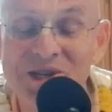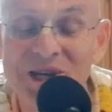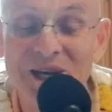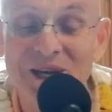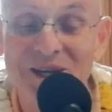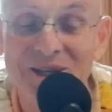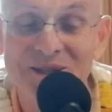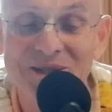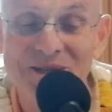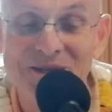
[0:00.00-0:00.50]

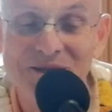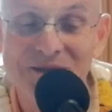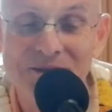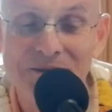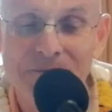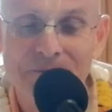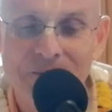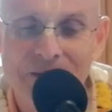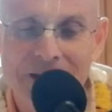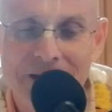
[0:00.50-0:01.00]
understand.
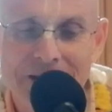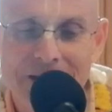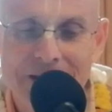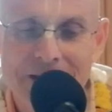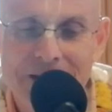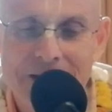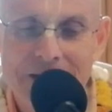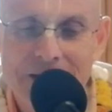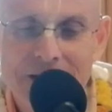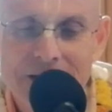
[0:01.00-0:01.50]

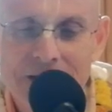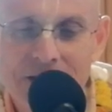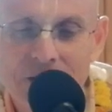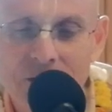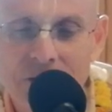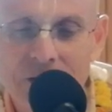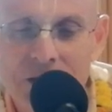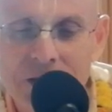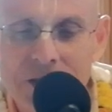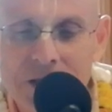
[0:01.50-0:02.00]

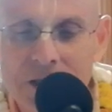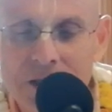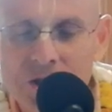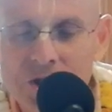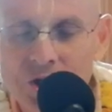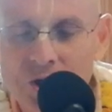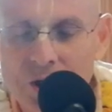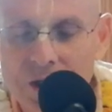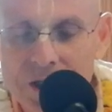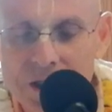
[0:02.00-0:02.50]
So it is
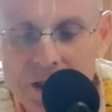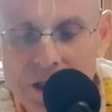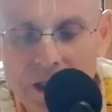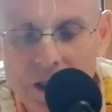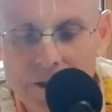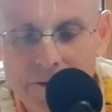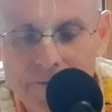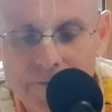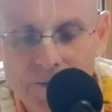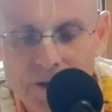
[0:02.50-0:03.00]

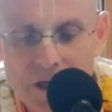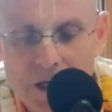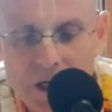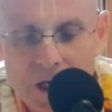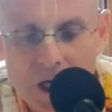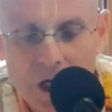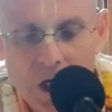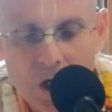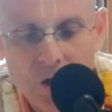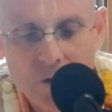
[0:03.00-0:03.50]
interesting.
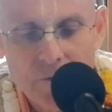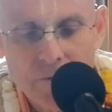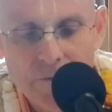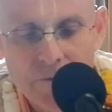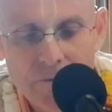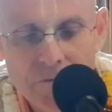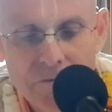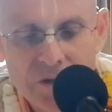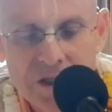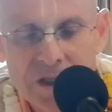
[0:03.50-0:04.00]

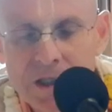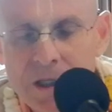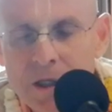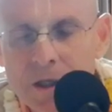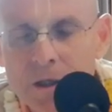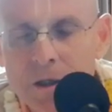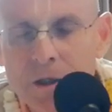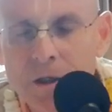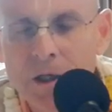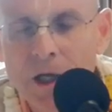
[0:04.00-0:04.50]
Uh, but
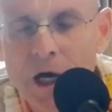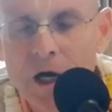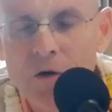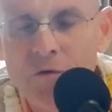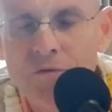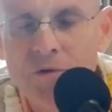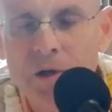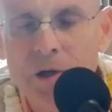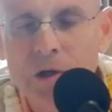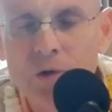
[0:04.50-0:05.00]
here
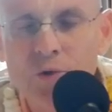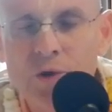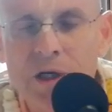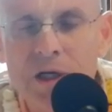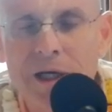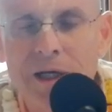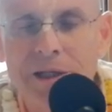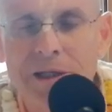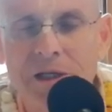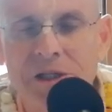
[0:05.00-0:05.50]
now we are
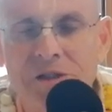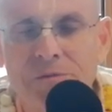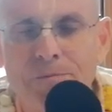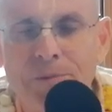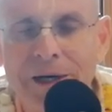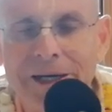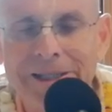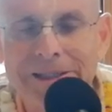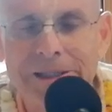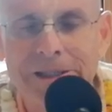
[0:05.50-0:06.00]
looking at
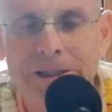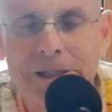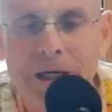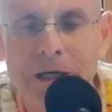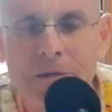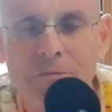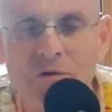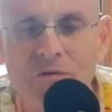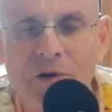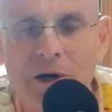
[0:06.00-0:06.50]
this
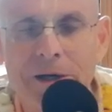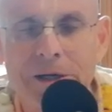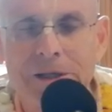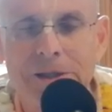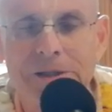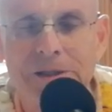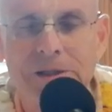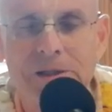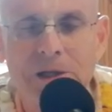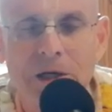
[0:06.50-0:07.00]
pastime of
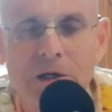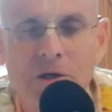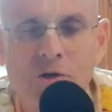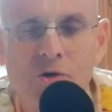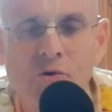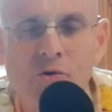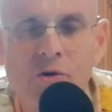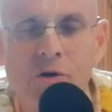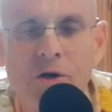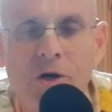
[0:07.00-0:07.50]
Haridas
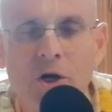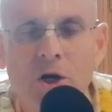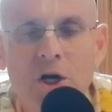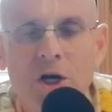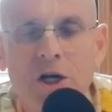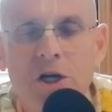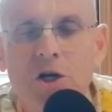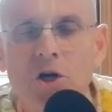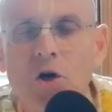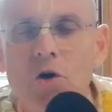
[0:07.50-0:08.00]
Thakur,
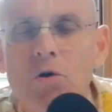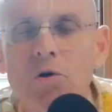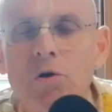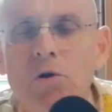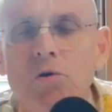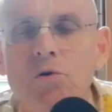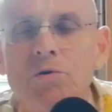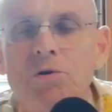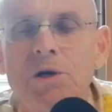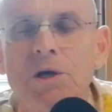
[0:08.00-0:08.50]

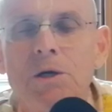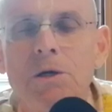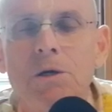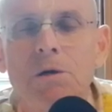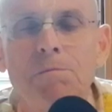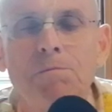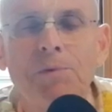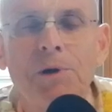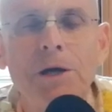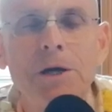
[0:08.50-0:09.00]

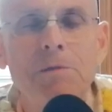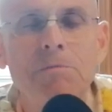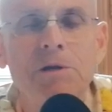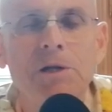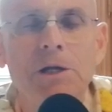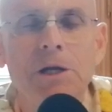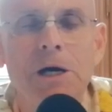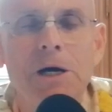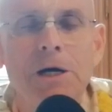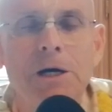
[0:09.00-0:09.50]
Golokir Kir
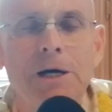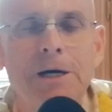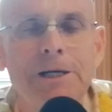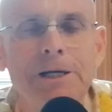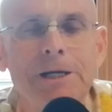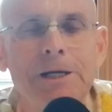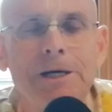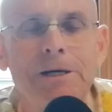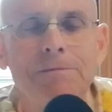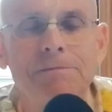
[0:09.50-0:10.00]
Premadana
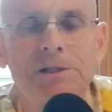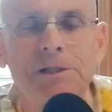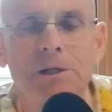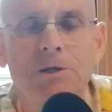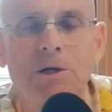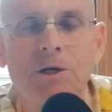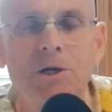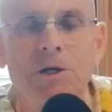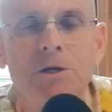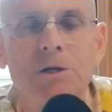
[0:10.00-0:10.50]
Harinam
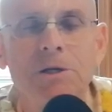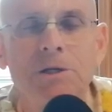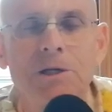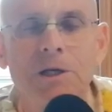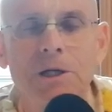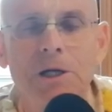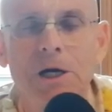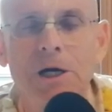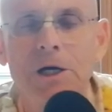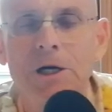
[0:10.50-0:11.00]

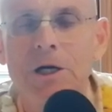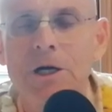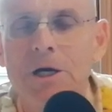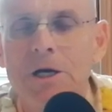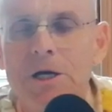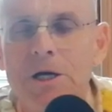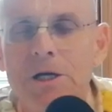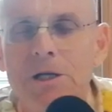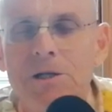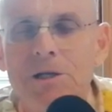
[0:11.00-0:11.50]
Sankirtana.
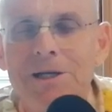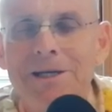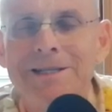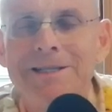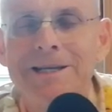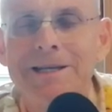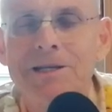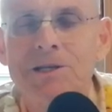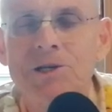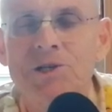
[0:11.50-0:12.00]

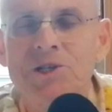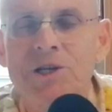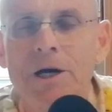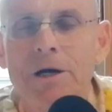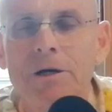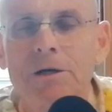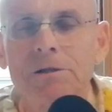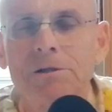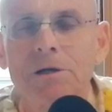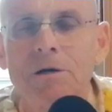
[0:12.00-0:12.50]
This is the
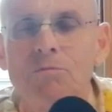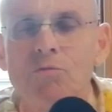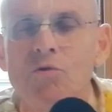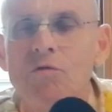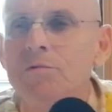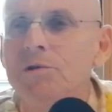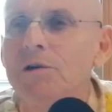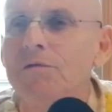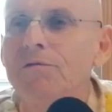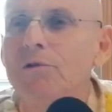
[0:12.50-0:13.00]
Sankirtan
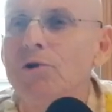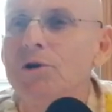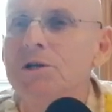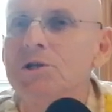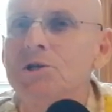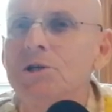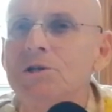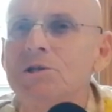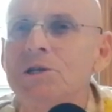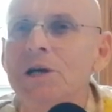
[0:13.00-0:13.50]
movement of
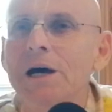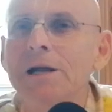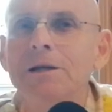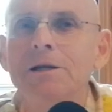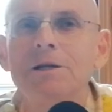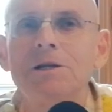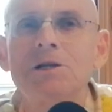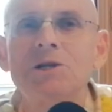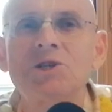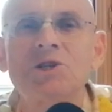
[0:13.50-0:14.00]
Lord
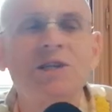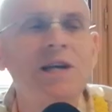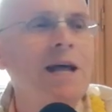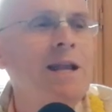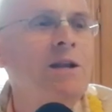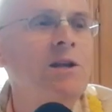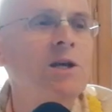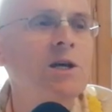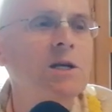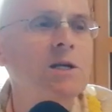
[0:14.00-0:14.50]
Chaitanya,
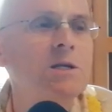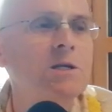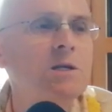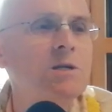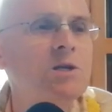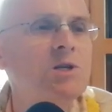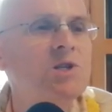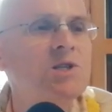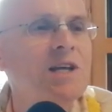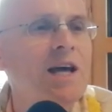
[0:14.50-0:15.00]
descended,
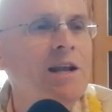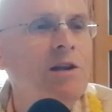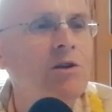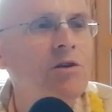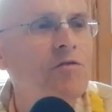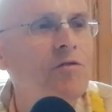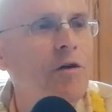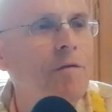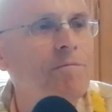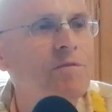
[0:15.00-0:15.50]

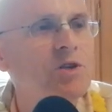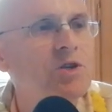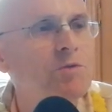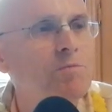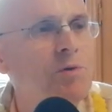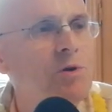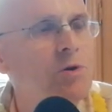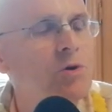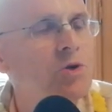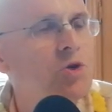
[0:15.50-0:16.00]
descended from the
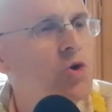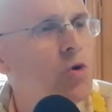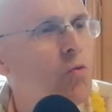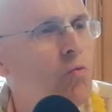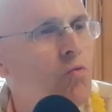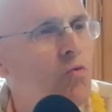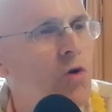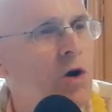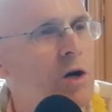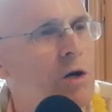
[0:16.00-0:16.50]

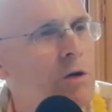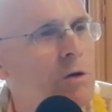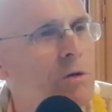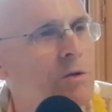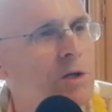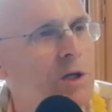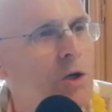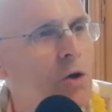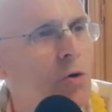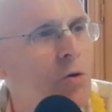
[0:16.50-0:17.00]
spiritual
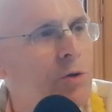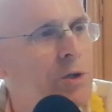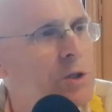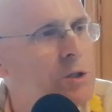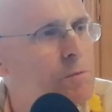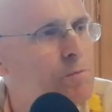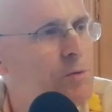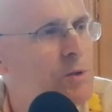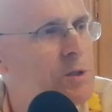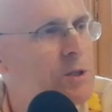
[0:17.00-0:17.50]
world, and all
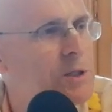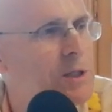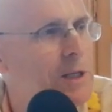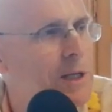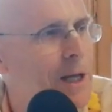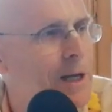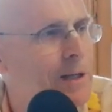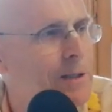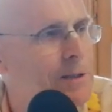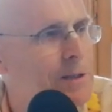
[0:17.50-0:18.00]
these
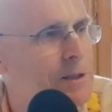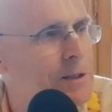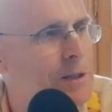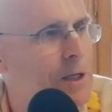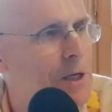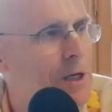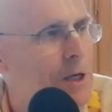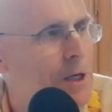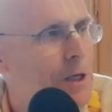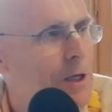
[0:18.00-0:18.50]

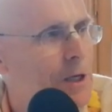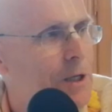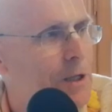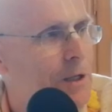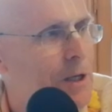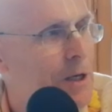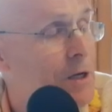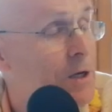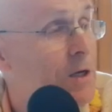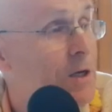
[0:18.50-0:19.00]
personalities,
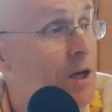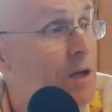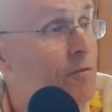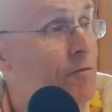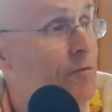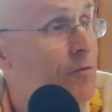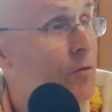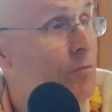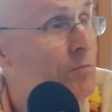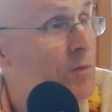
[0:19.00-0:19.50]
they are
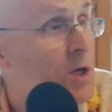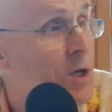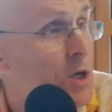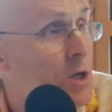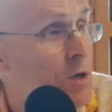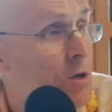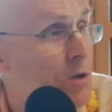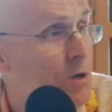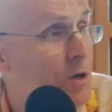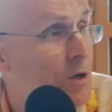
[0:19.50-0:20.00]
not from
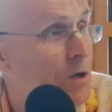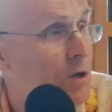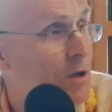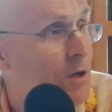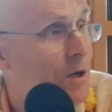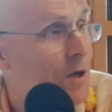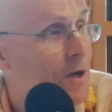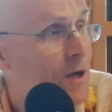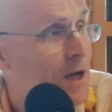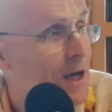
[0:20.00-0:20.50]

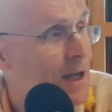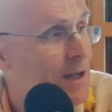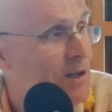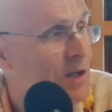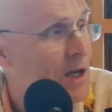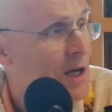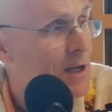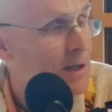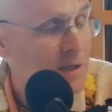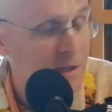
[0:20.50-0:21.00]
here.
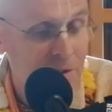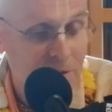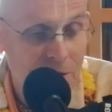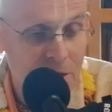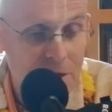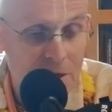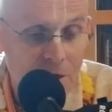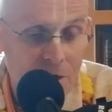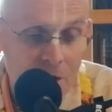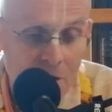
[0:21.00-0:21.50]
And yet
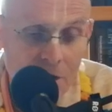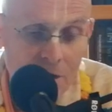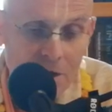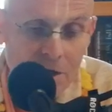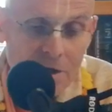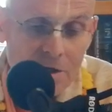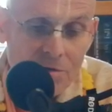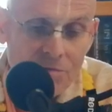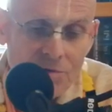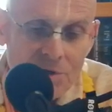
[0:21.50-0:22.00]
they
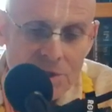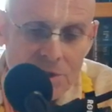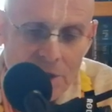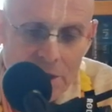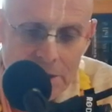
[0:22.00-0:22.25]
are